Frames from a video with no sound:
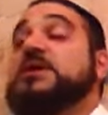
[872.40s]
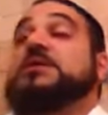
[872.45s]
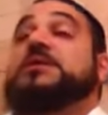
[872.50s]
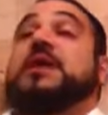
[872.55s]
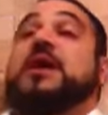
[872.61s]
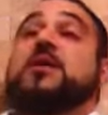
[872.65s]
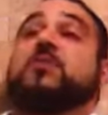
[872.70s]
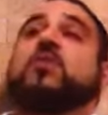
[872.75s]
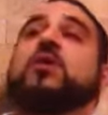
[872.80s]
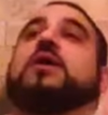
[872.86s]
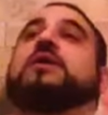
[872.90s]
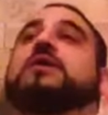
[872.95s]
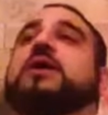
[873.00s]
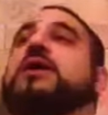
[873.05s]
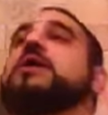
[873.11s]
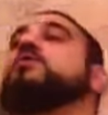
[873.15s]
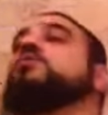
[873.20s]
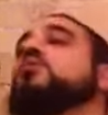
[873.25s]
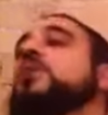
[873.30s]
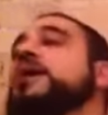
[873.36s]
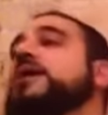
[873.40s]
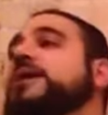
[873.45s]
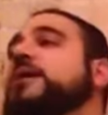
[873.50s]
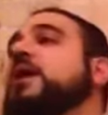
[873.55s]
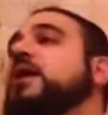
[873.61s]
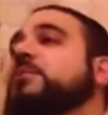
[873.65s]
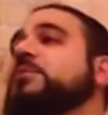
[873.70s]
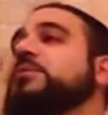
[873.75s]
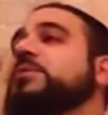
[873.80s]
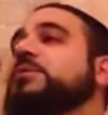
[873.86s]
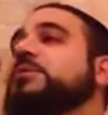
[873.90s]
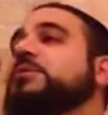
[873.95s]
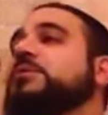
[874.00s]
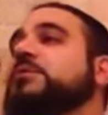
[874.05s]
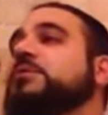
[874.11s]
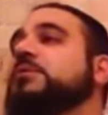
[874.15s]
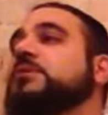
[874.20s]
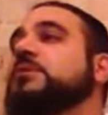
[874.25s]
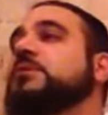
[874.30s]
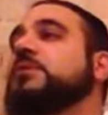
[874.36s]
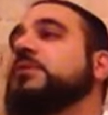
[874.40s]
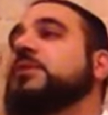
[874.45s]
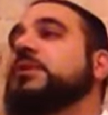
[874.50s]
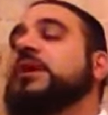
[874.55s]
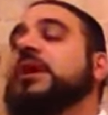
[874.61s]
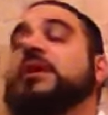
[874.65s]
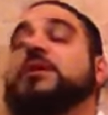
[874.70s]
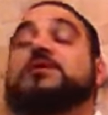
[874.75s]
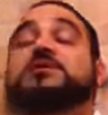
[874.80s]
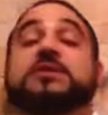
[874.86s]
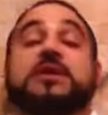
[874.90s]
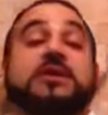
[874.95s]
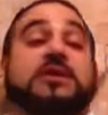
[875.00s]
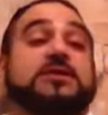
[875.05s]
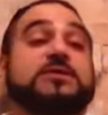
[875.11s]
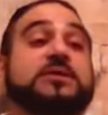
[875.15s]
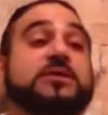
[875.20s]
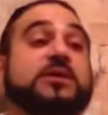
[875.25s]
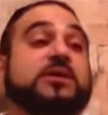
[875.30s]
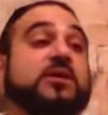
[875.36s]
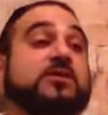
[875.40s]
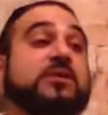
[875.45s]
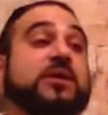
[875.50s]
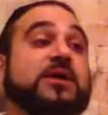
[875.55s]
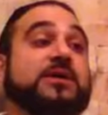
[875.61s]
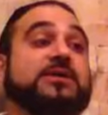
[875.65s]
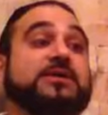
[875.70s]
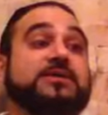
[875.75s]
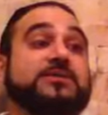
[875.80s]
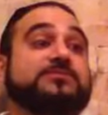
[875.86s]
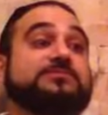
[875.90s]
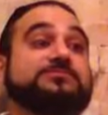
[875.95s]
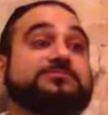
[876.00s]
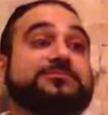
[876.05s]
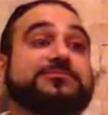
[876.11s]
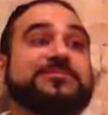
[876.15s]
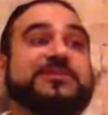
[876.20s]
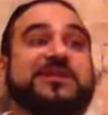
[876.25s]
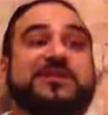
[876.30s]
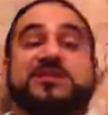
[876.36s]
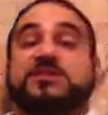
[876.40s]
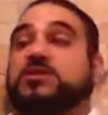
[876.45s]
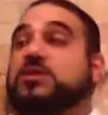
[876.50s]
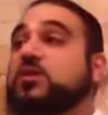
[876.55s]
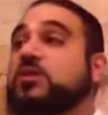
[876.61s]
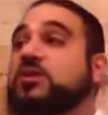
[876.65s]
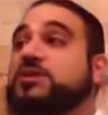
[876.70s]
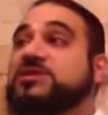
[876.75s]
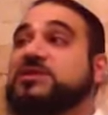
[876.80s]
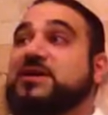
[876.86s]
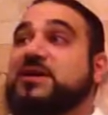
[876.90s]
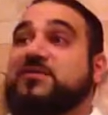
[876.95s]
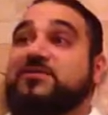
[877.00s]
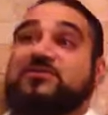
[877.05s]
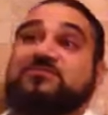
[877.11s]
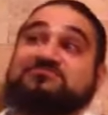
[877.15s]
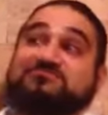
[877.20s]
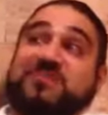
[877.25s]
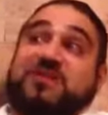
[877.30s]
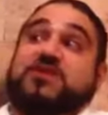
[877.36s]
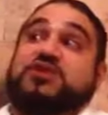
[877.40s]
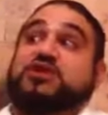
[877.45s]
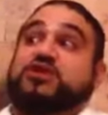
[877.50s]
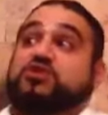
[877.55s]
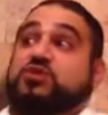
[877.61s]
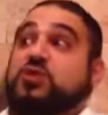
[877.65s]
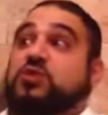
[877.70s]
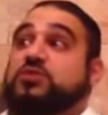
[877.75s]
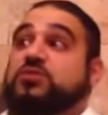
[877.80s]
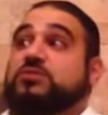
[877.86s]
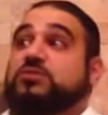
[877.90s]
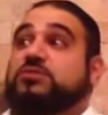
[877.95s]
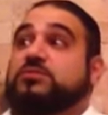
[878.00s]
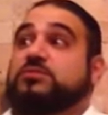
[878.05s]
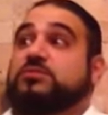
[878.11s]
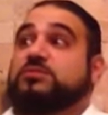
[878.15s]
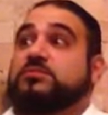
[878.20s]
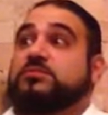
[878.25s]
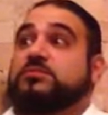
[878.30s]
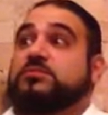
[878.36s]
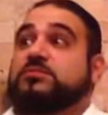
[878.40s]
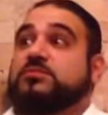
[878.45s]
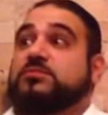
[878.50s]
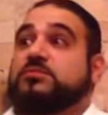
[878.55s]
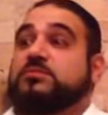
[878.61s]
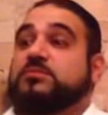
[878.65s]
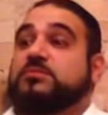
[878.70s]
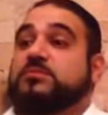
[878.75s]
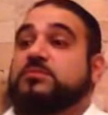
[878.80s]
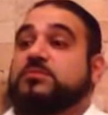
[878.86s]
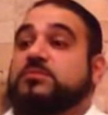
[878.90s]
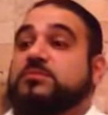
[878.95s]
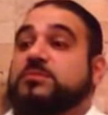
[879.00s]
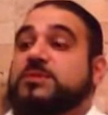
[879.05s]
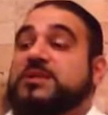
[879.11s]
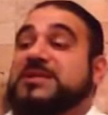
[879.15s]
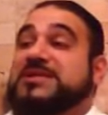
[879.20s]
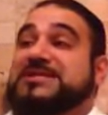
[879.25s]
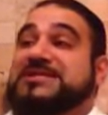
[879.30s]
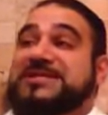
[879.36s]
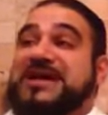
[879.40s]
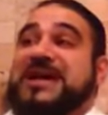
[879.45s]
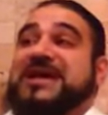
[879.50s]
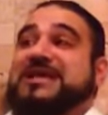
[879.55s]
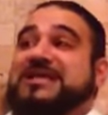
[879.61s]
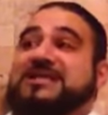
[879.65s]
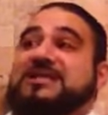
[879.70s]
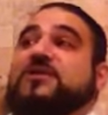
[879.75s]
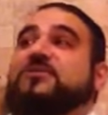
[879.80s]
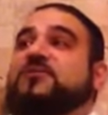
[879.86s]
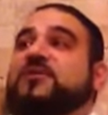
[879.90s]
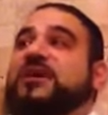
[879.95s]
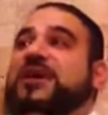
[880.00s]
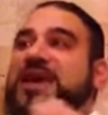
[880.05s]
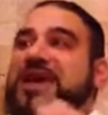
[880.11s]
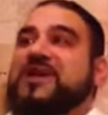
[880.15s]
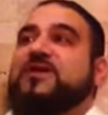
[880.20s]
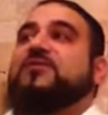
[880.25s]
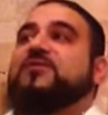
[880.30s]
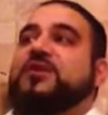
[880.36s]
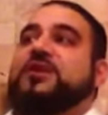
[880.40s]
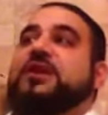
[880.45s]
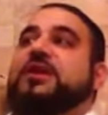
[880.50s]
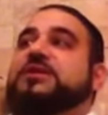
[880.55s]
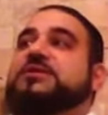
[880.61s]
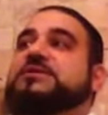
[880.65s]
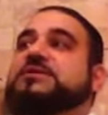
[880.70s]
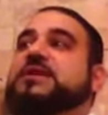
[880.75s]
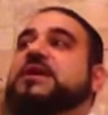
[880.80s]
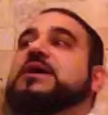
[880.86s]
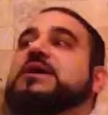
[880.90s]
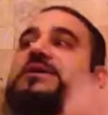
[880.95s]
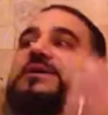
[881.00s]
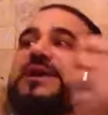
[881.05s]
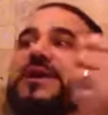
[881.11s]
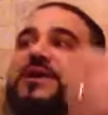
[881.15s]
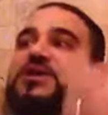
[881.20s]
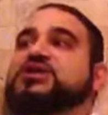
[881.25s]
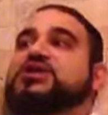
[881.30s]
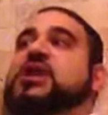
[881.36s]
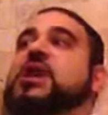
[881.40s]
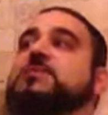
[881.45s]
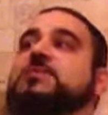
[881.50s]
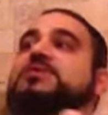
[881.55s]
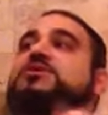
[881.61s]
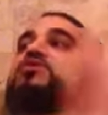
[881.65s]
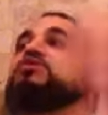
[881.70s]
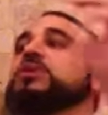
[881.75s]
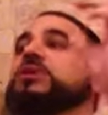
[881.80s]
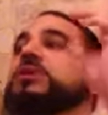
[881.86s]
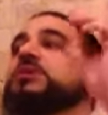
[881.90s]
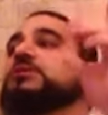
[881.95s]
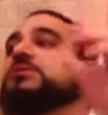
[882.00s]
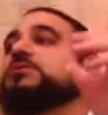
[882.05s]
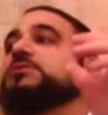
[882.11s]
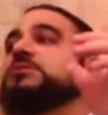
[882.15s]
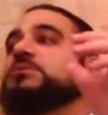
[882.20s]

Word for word: Then one day you wake up, and you say, listen, you know what? This Torah stuff, it's true. There's scientific evidence that Hashem is real.